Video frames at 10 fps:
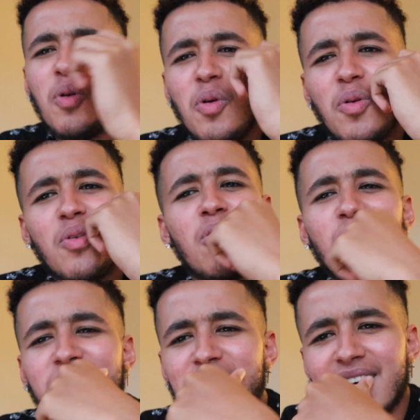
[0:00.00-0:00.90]

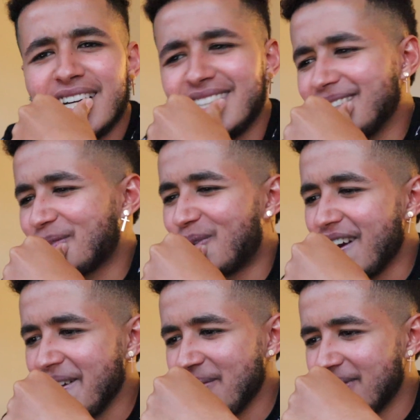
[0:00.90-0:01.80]
Whoa, did my guy just
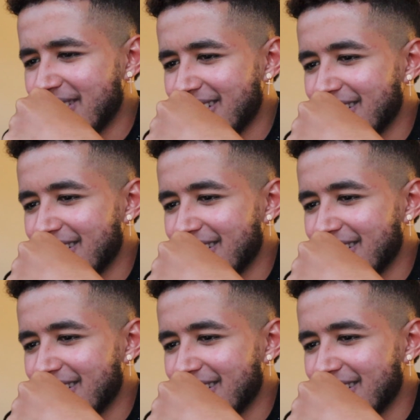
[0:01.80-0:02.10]
rhyme